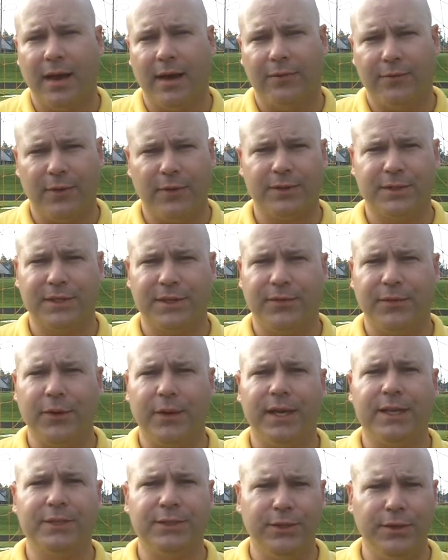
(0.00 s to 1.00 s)
First, if you
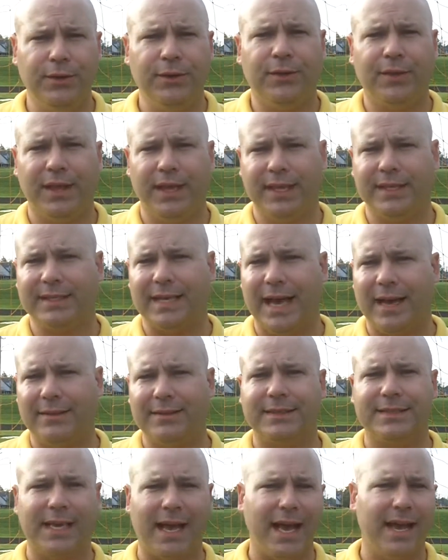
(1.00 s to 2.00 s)
can do things
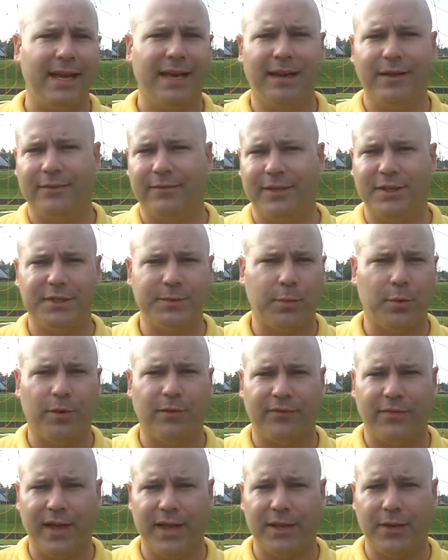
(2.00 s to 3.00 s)
outside of the sport
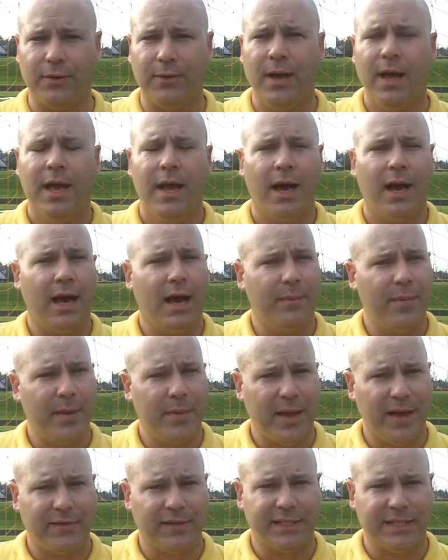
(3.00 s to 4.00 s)
venue,
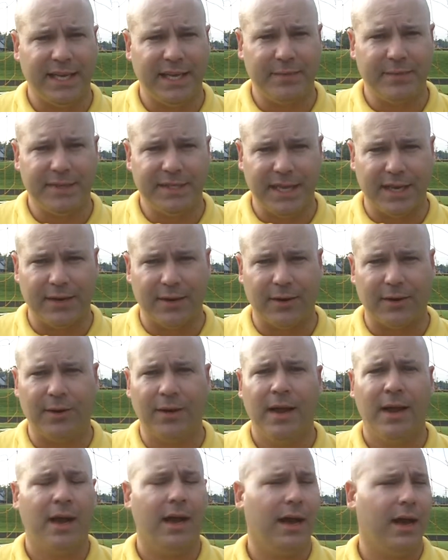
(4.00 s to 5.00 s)
maybe have a team dinner,
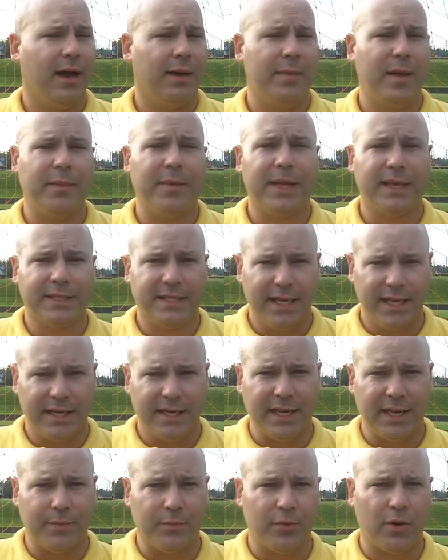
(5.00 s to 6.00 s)
maybe attend
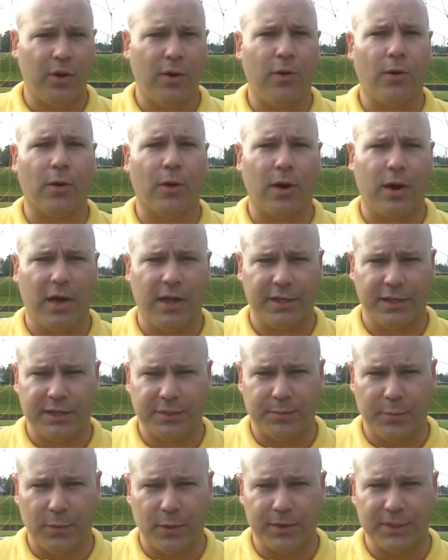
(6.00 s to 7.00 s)
a pro or college
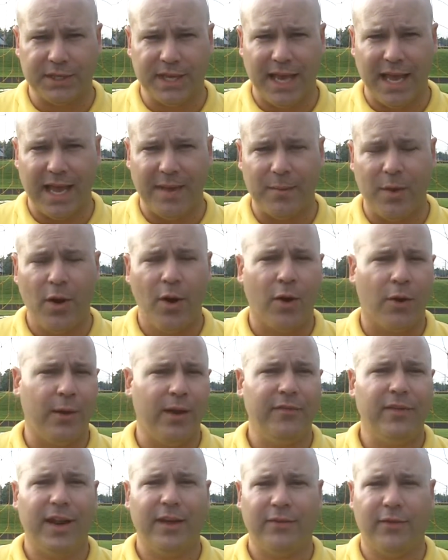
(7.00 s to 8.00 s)
sports game, or
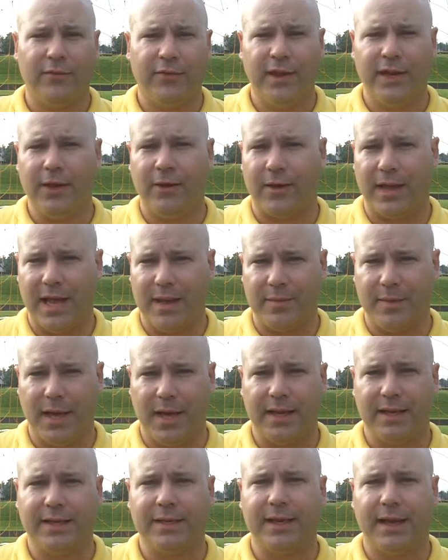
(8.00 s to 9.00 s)
even have a video game
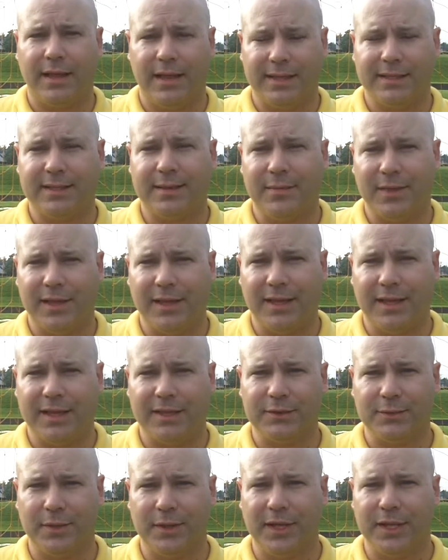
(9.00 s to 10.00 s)
night. That's something that
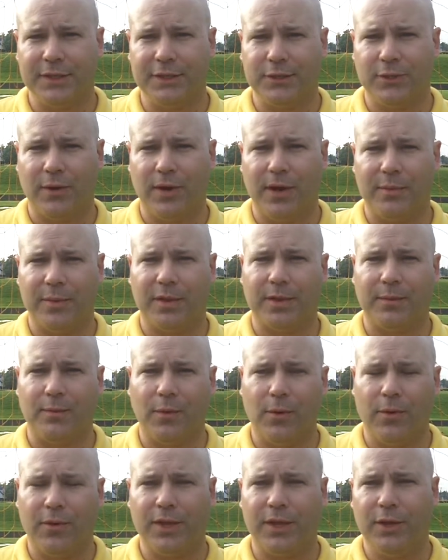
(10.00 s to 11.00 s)
kids really enjoy. But the
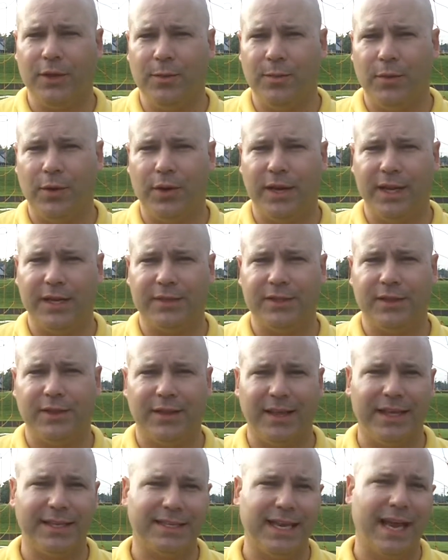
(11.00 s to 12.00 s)
more that you put into
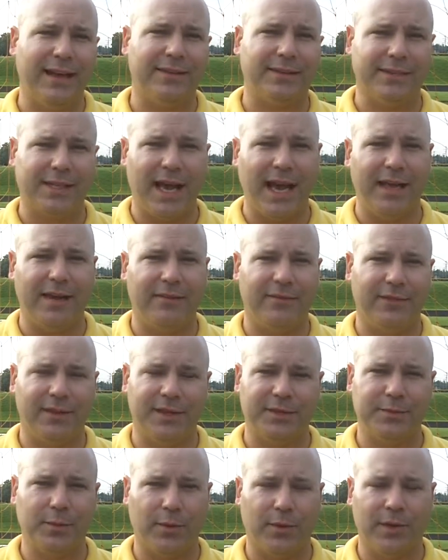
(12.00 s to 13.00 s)
things outside of the
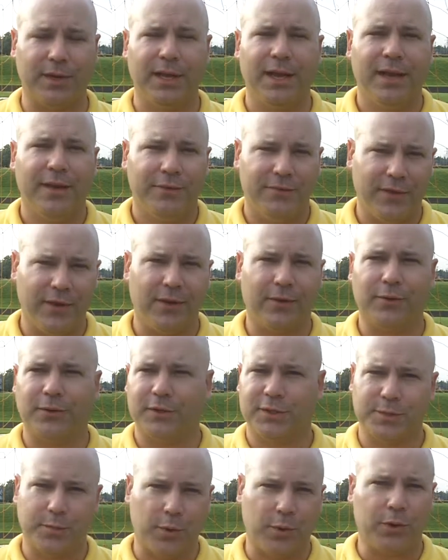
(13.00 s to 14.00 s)
sport field or
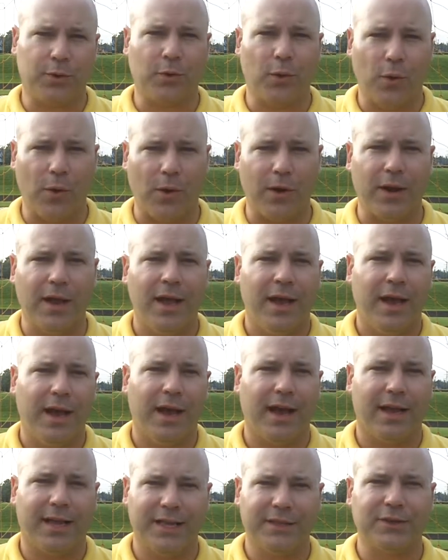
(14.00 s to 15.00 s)
sport court,
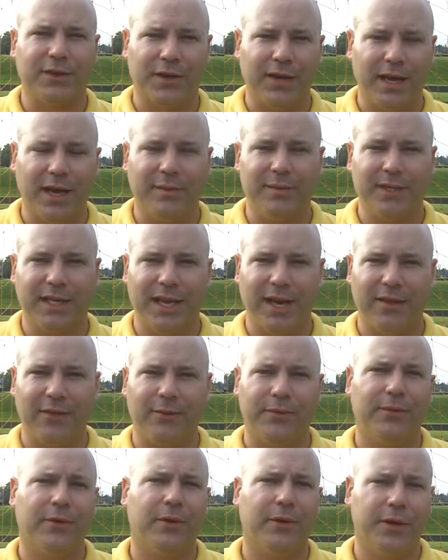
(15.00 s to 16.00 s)
kids are going to come together
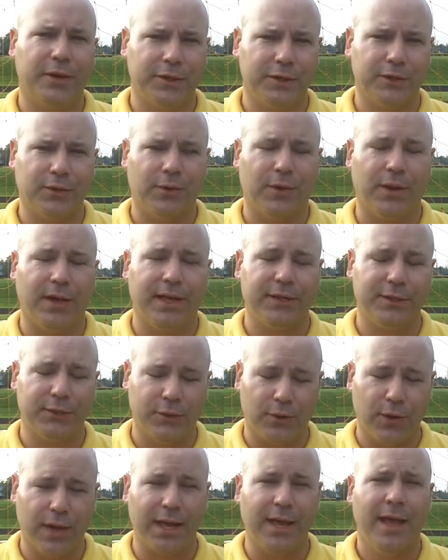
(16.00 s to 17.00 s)
and they're going to
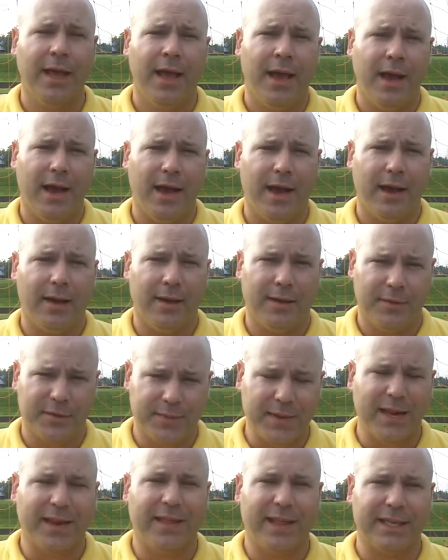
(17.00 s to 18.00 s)
enjoy
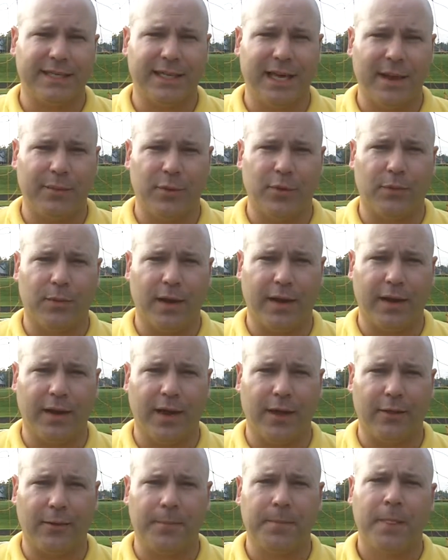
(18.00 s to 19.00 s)
spending that time with one
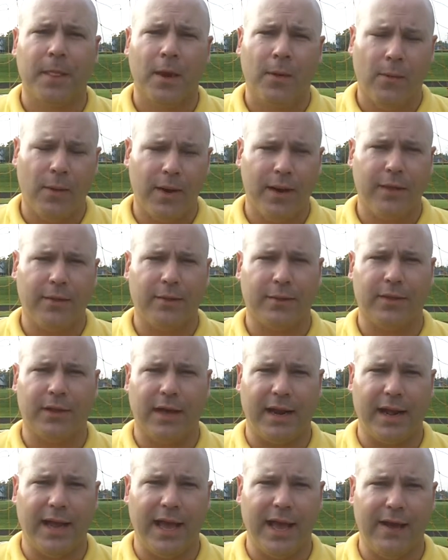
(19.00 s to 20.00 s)
another. One other
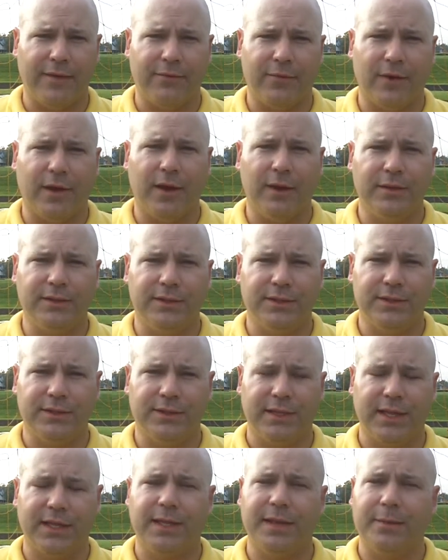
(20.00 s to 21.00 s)
thought I have for coaches
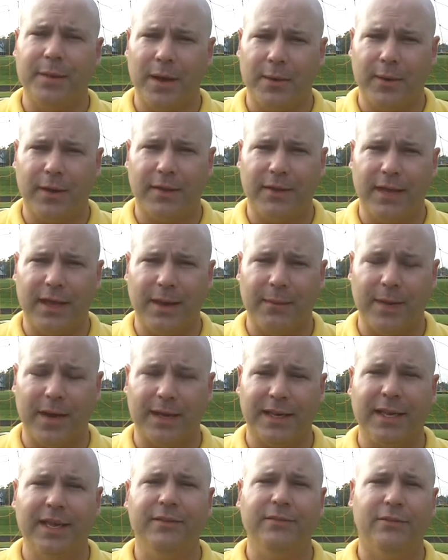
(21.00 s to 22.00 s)
that they might want to think
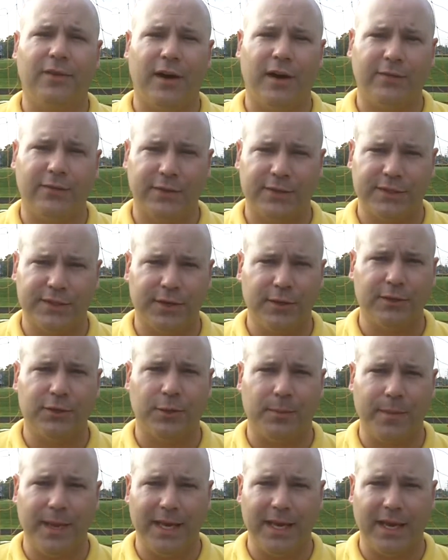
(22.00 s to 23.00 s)
about, get involved with
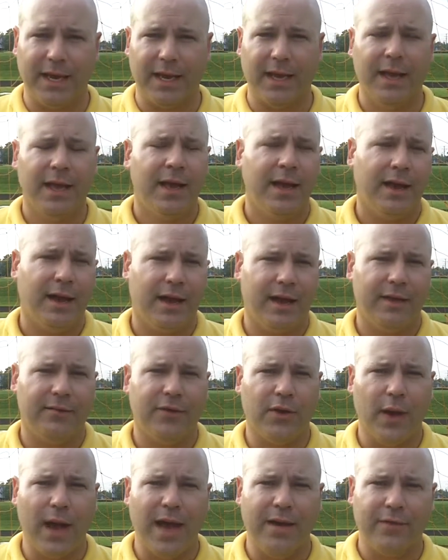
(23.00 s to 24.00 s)
social media. If
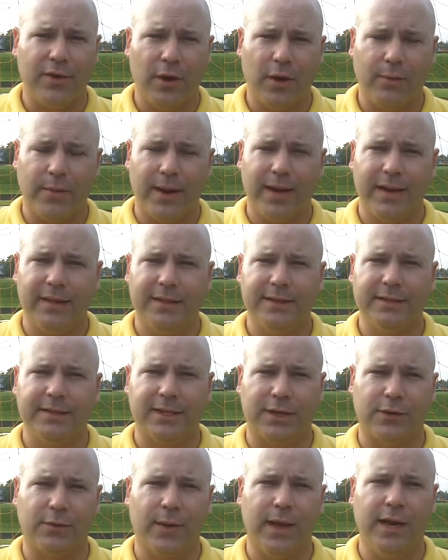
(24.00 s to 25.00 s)
you haven't already, this is
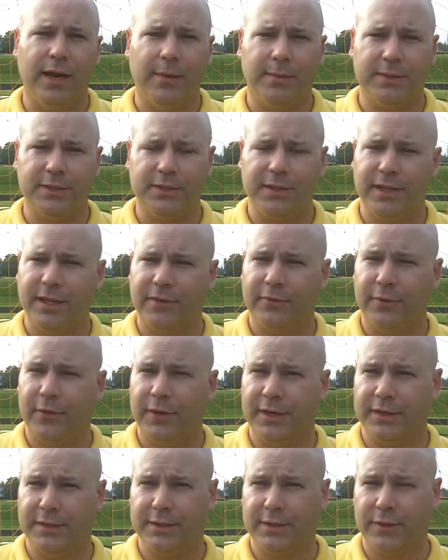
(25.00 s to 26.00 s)
a great opportunity for you
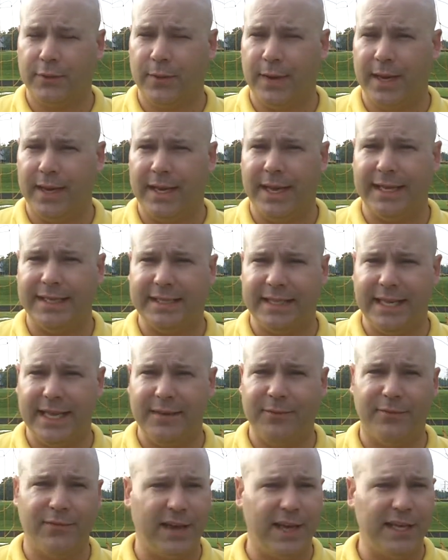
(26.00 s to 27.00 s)
to create a
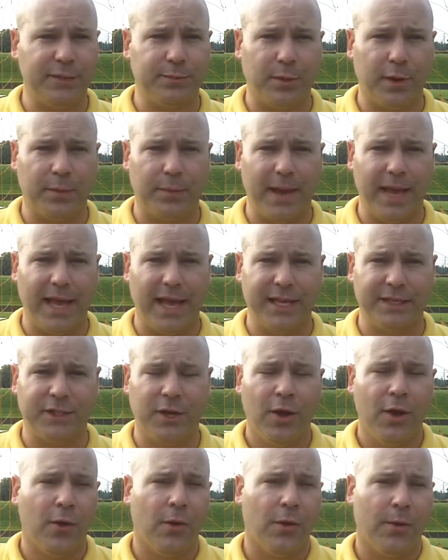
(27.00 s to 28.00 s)
team Facebook page
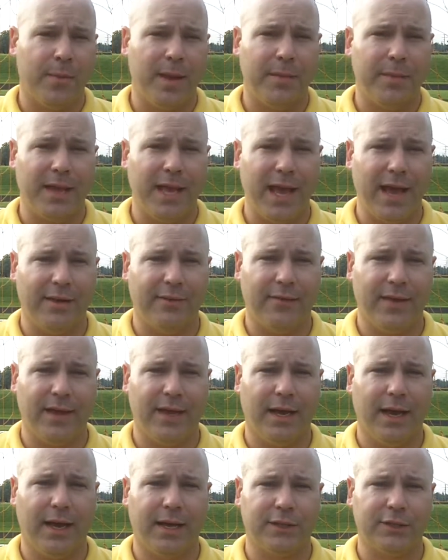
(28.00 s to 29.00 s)
or maybe have
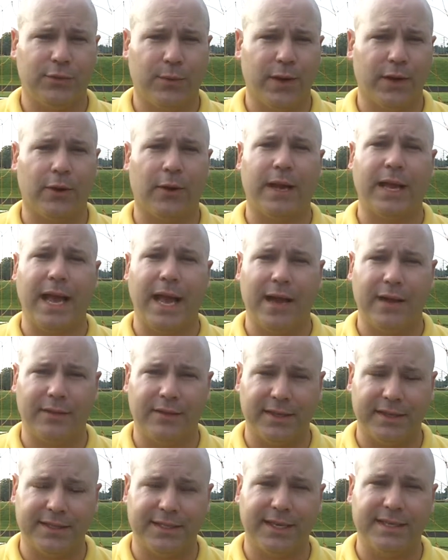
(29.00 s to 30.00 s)
a Twitter account
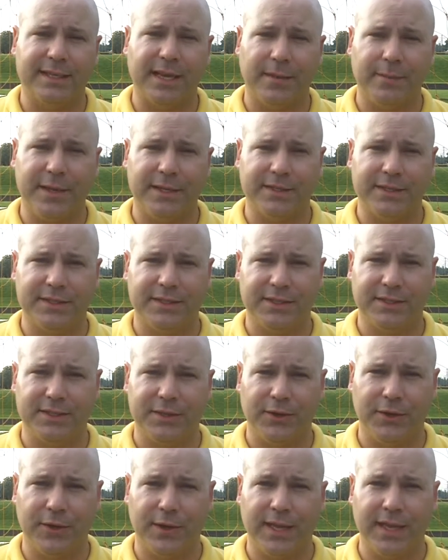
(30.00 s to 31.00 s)
that sends out messages
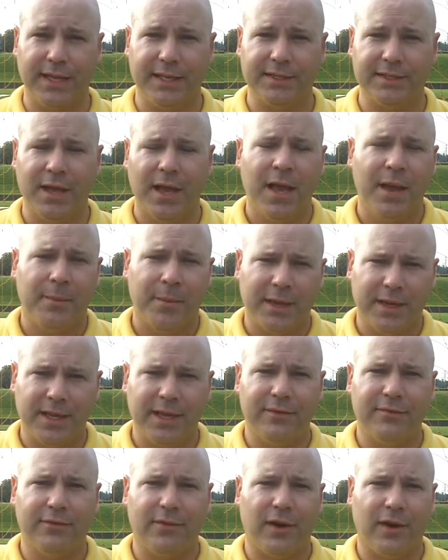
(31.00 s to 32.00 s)
to your kids. But
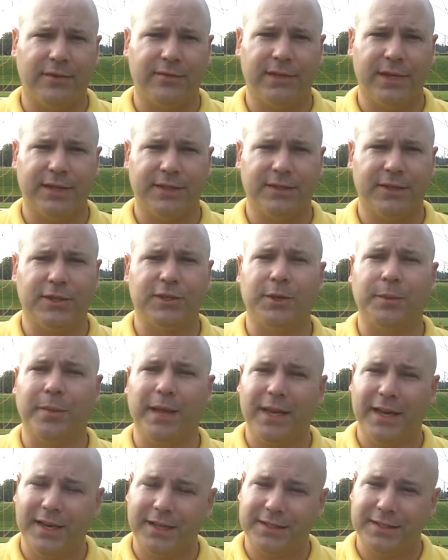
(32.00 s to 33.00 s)
get involved. Social
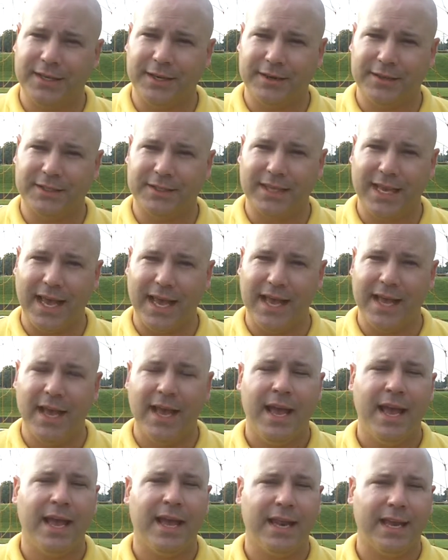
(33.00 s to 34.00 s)
media is here to stay
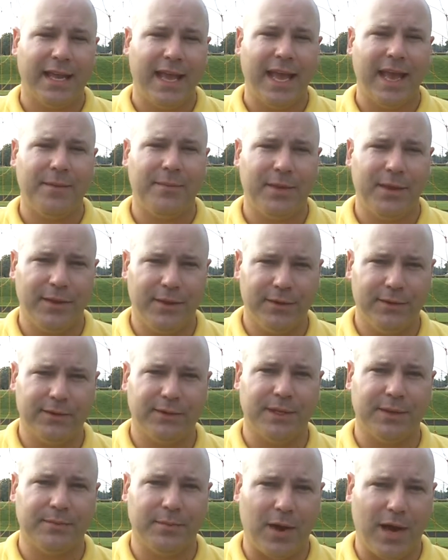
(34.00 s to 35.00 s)
and it can be
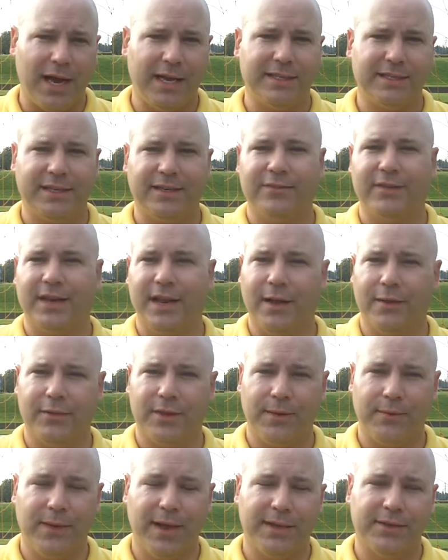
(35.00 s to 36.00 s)
used in positive and
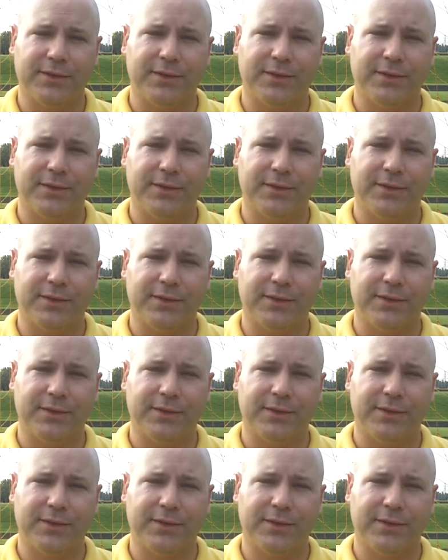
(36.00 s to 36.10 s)
healthy ways.